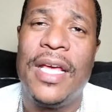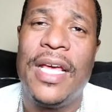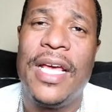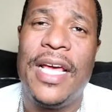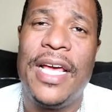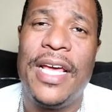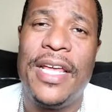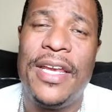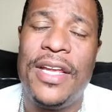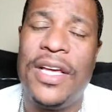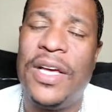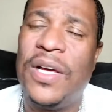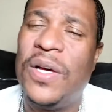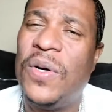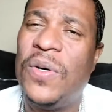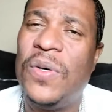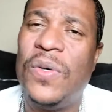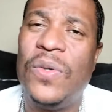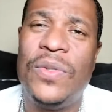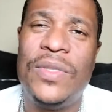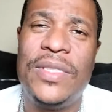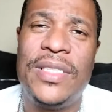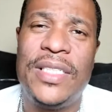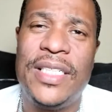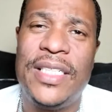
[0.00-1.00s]
And the
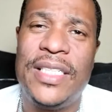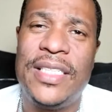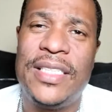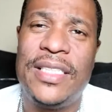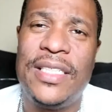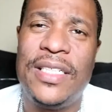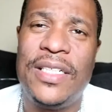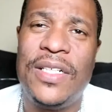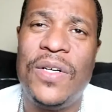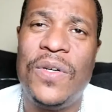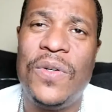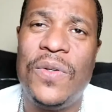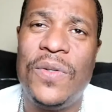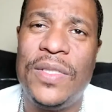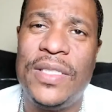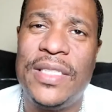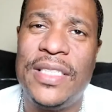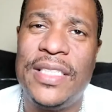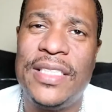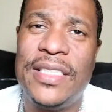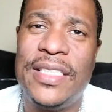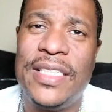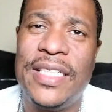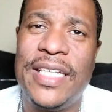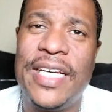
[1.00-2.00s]
goals is
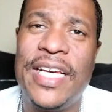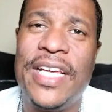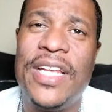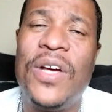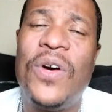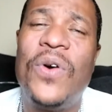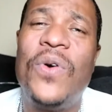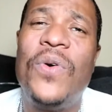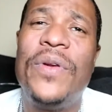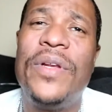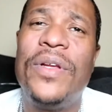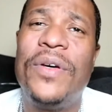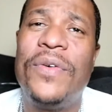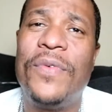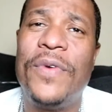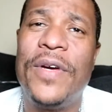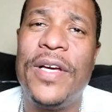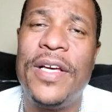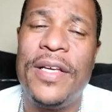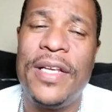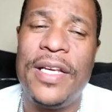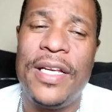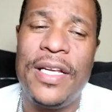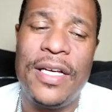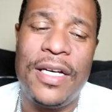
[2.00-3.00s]
to get on the
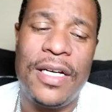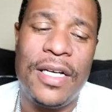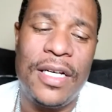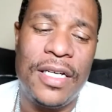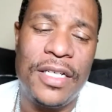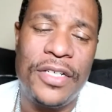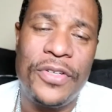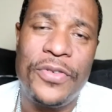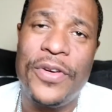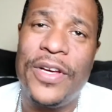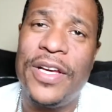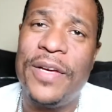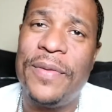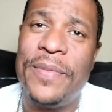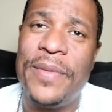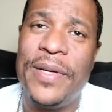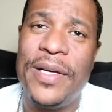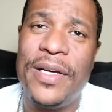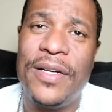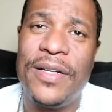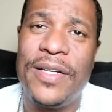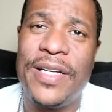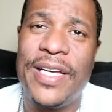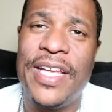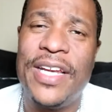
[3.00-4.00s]
weight
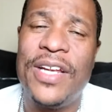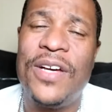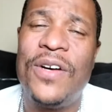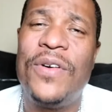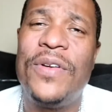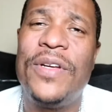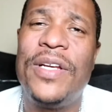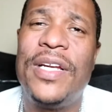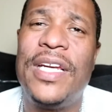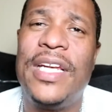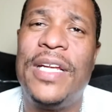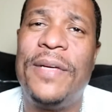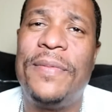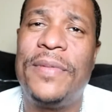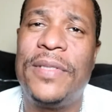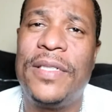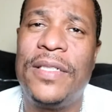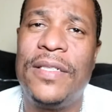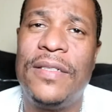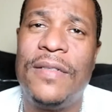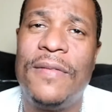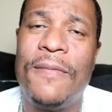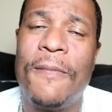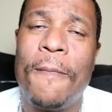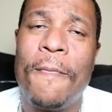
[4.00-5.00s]
treadmill, get on the
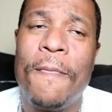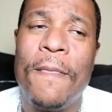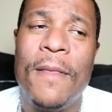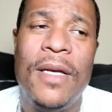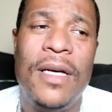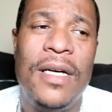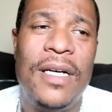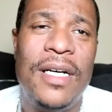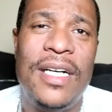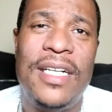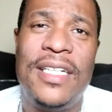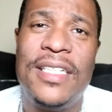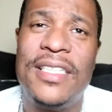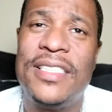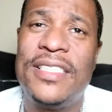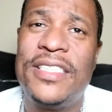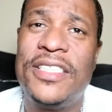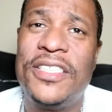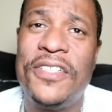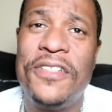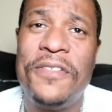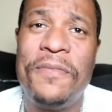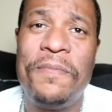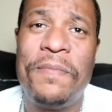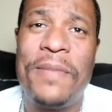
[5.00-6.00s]
elliptical.
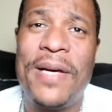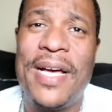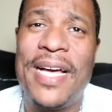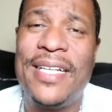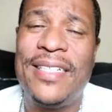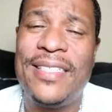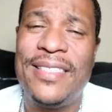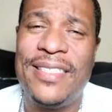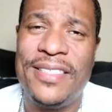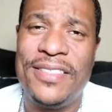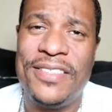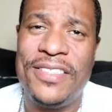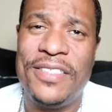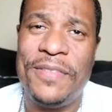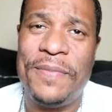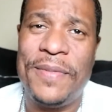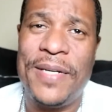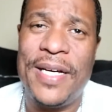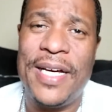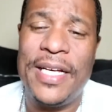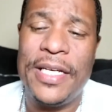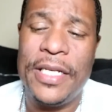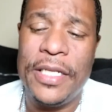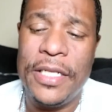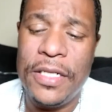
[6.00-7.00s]
Certain bicycles you
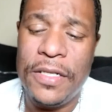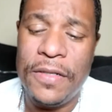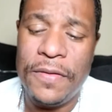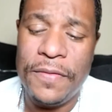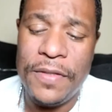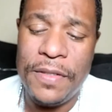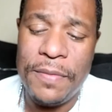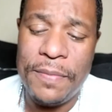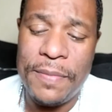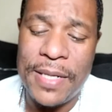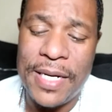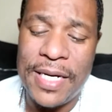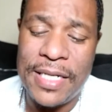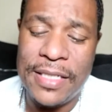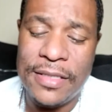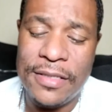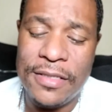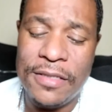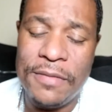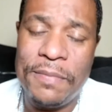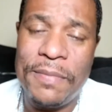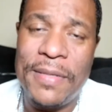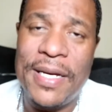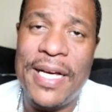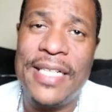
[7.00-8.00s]
buy, you buy
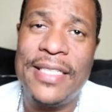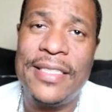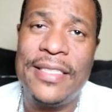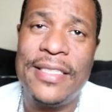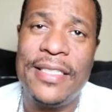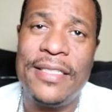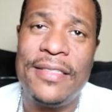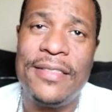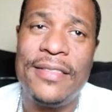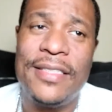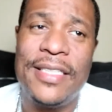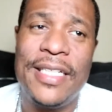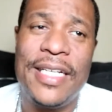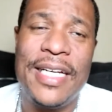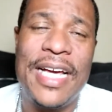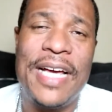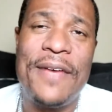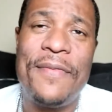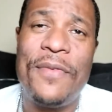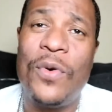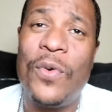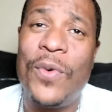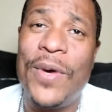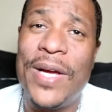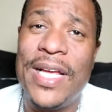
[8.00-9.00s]
certain bicycles, they got
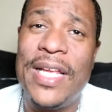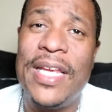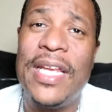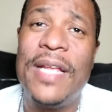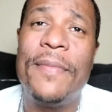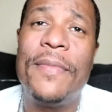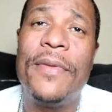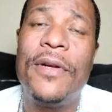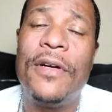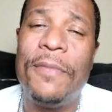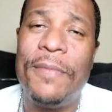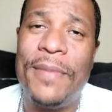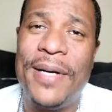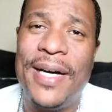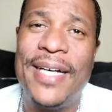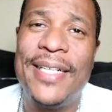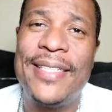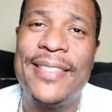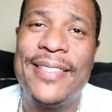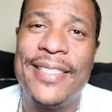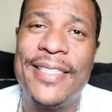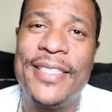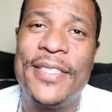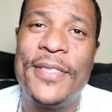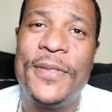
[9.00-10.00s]
a weight limit on
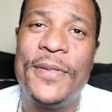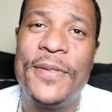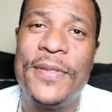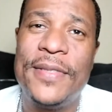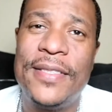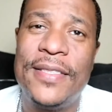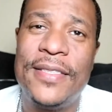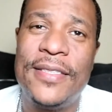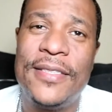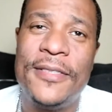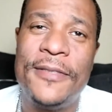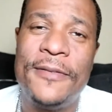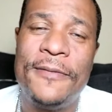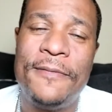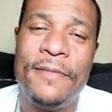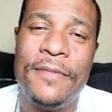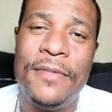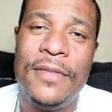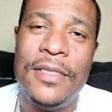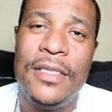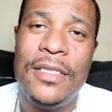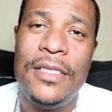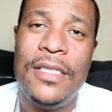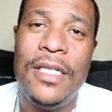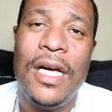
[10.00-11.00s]
bicycles.
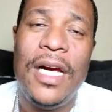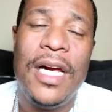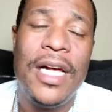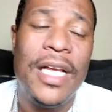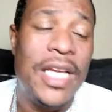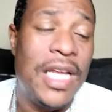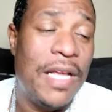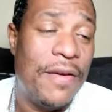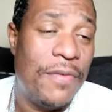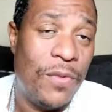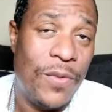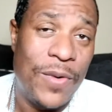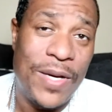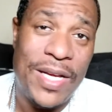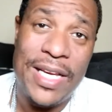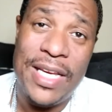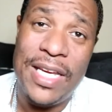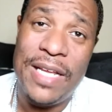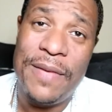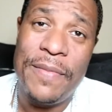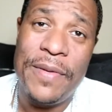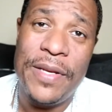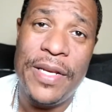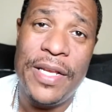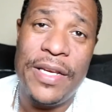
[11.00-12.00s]
They have a weight
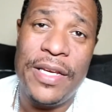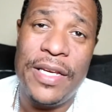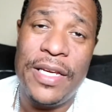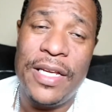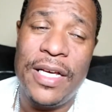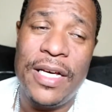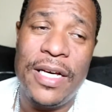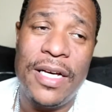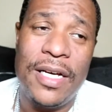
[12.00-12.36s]
limit in